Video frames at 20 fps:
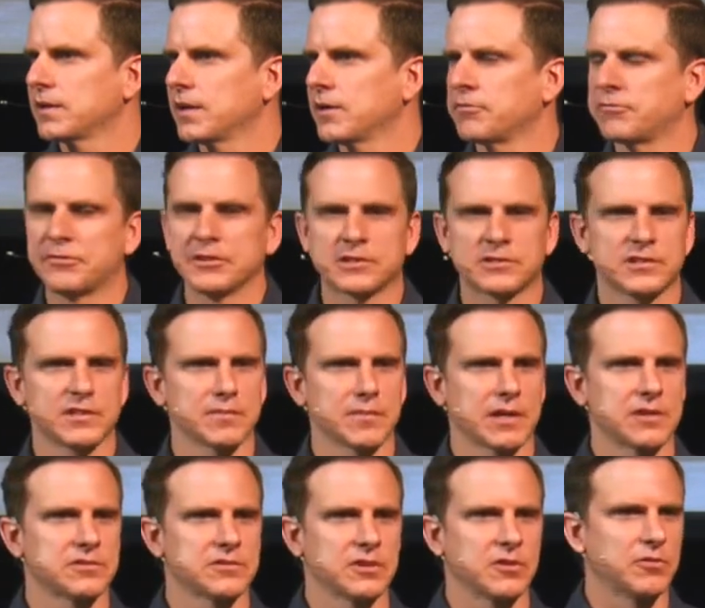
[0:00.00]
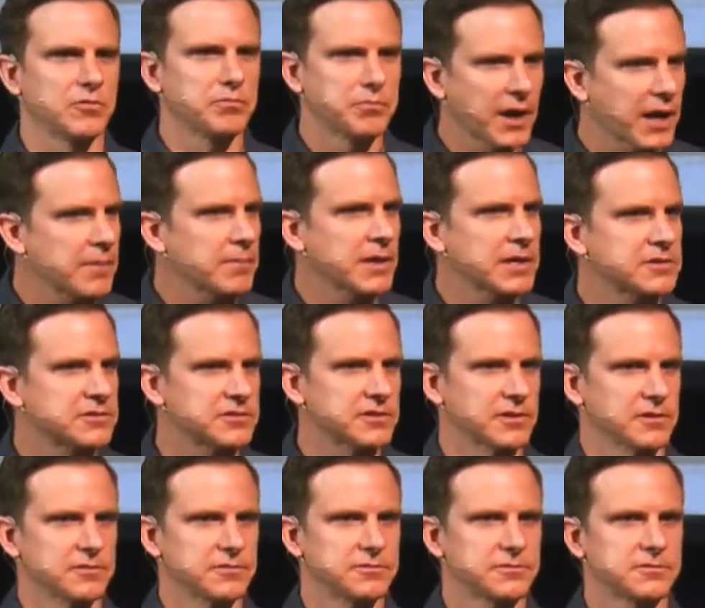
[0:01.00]
of fixing myself by
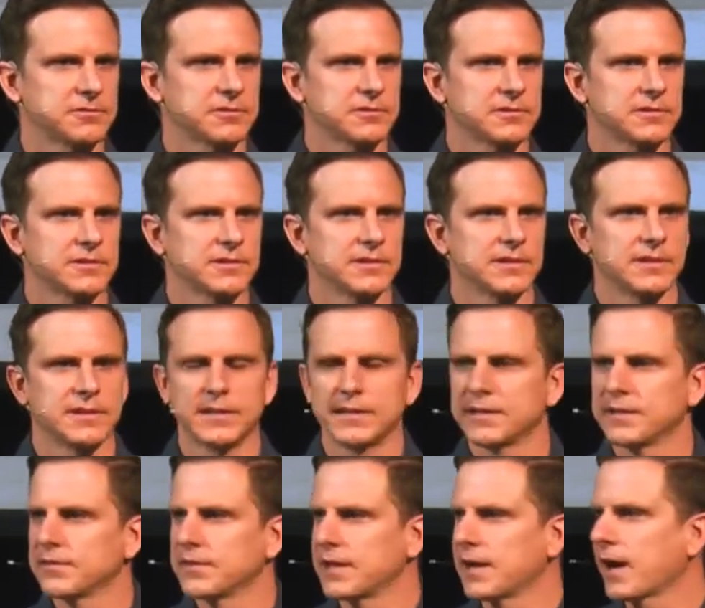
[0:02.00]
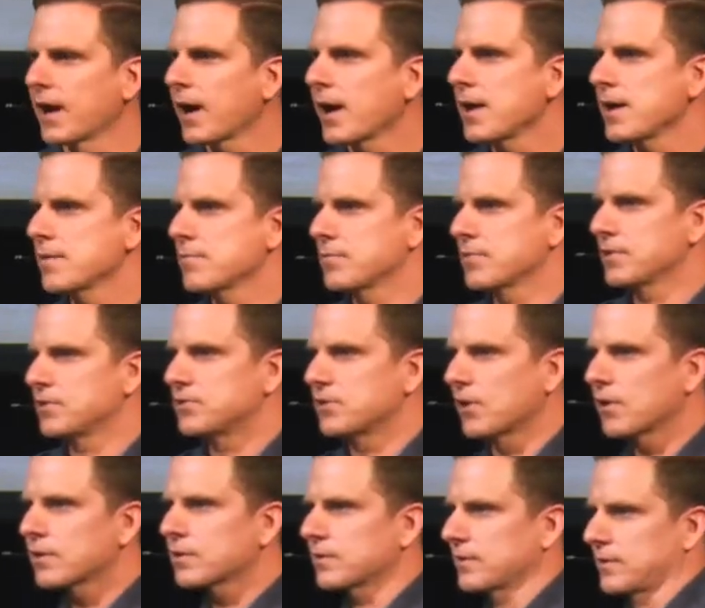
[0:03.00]
myself, that I am the
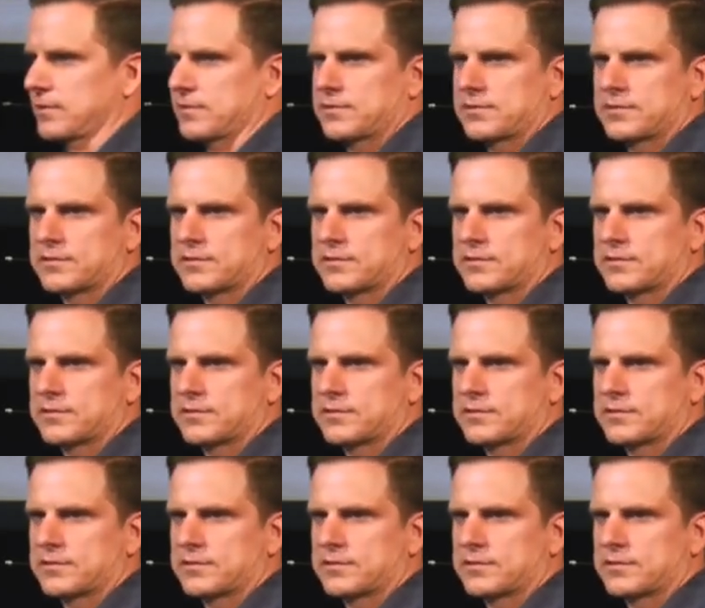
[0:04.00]
darkness,